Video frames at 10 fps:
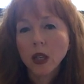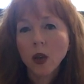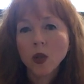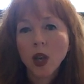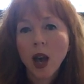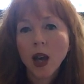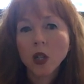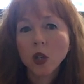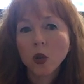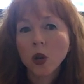It was hard
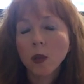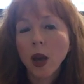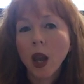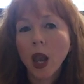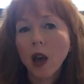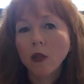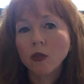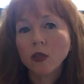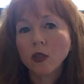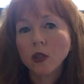to talk about love
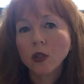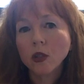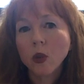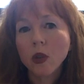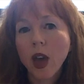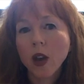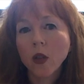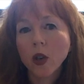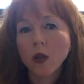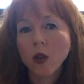with that
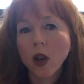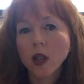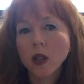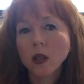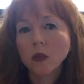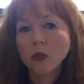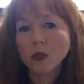on the horizon.